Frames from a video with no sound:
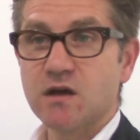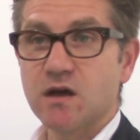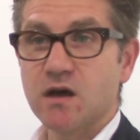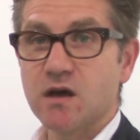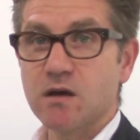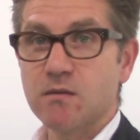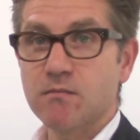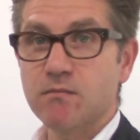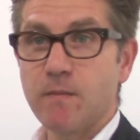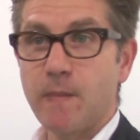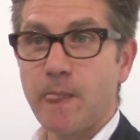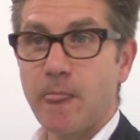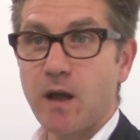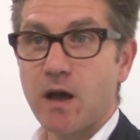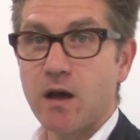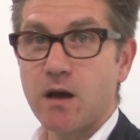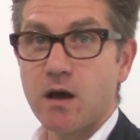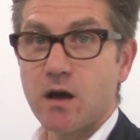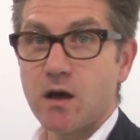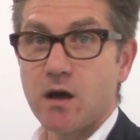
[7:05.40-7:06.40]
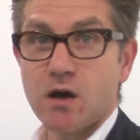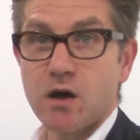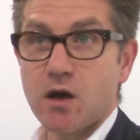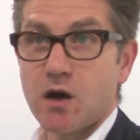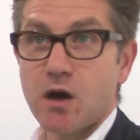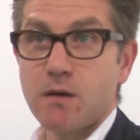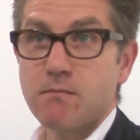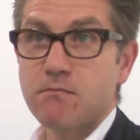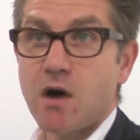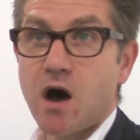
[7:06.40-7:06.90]

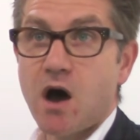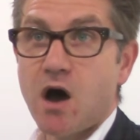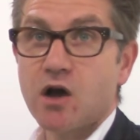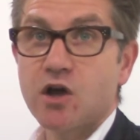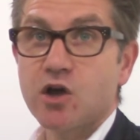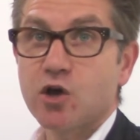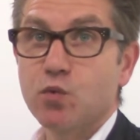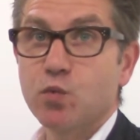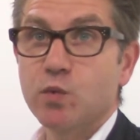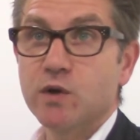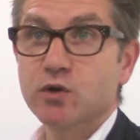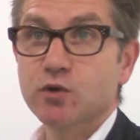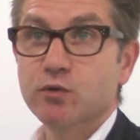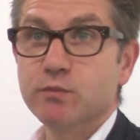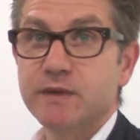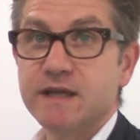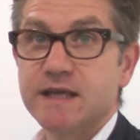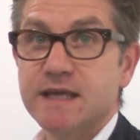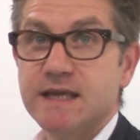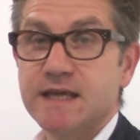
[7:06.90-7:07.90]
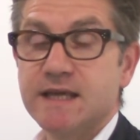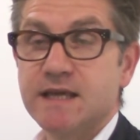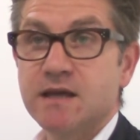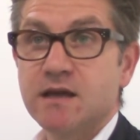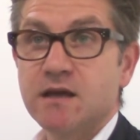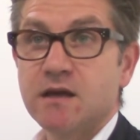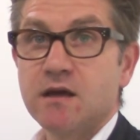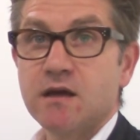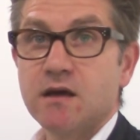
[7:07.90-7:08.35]
a marker will be